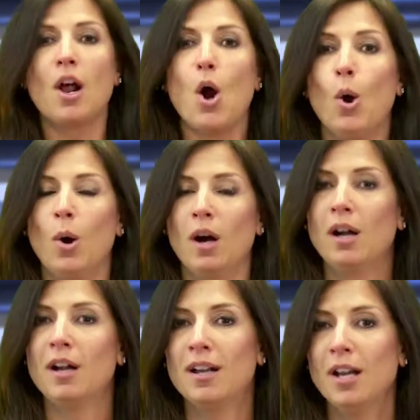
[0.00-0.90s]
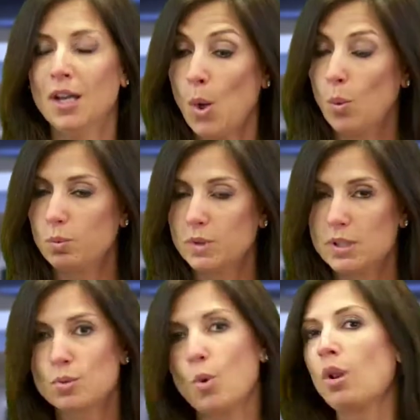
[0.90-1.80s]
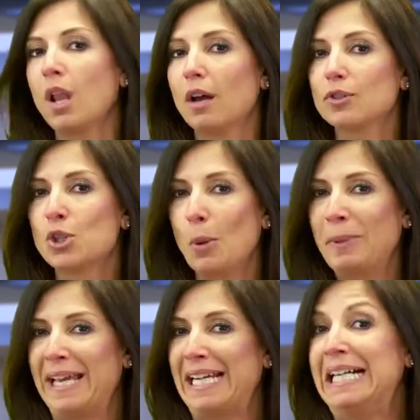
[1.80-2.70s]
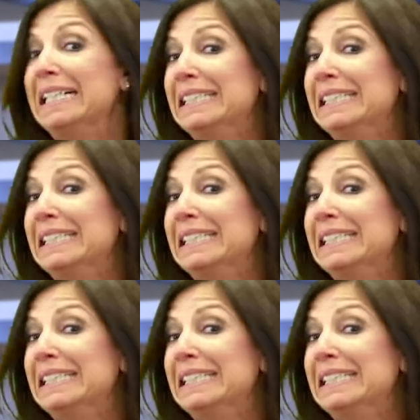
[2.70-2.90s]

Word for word: Oh, we do all love shopping,